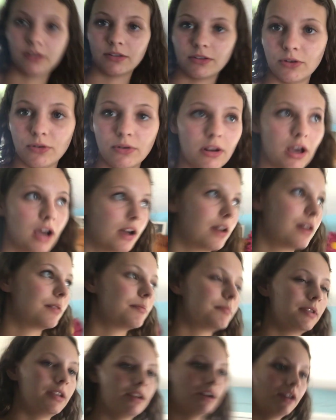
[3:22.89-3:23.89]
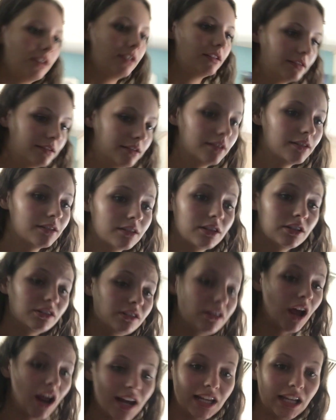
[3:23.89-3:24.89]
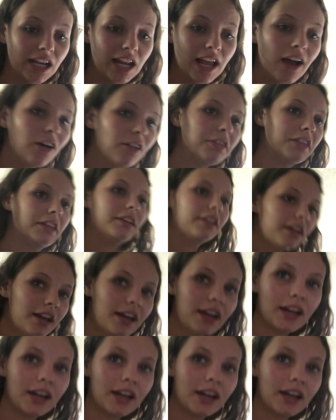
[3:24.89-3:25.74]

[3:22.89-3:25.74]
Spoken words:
tuna, because this, you gotta eat healthy.